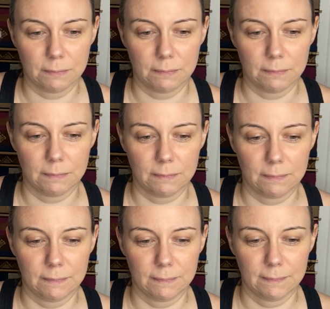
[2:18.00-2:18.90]

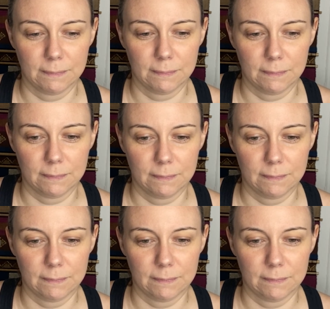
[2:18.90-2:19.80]

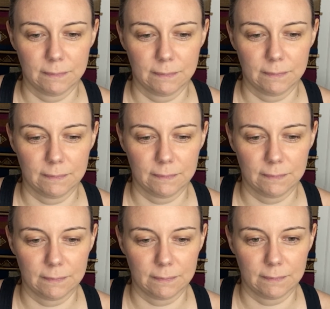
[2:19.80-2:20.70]

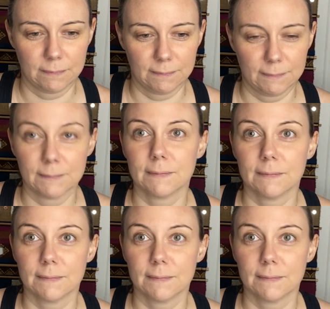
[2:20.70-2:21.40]
[no speech]